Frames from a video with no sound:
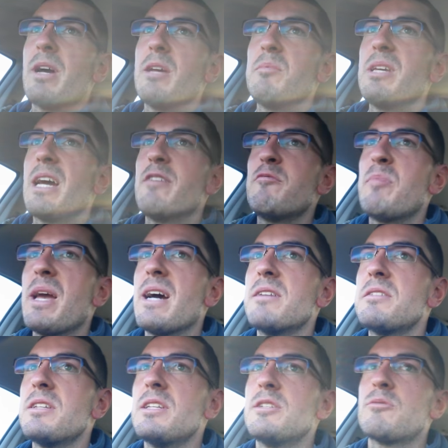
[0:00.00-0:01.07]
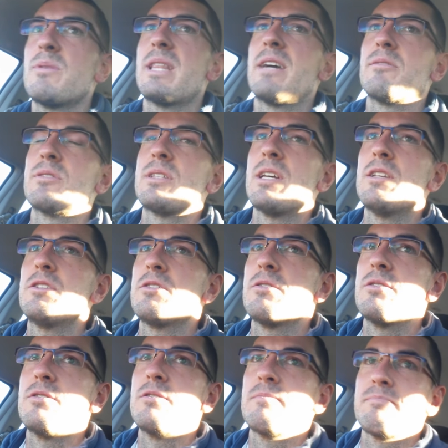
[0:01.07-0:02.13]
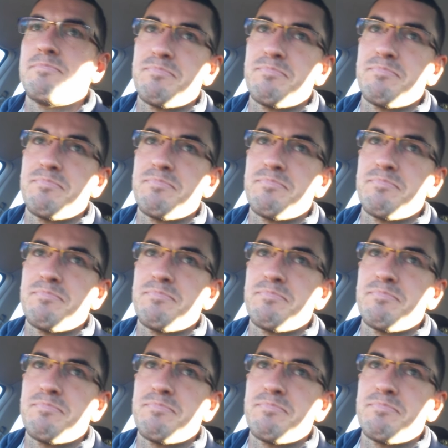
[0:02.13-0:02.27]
maybe have bounties where they'll send you